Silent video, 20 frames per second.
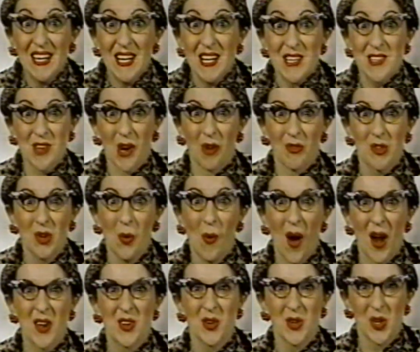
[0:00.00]
So if you
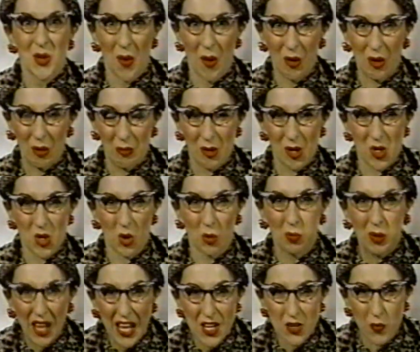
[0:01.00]
want to do your own commercial,
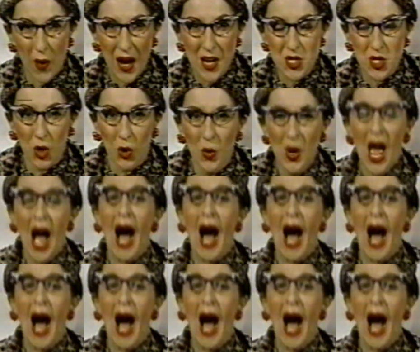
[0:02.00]
please write to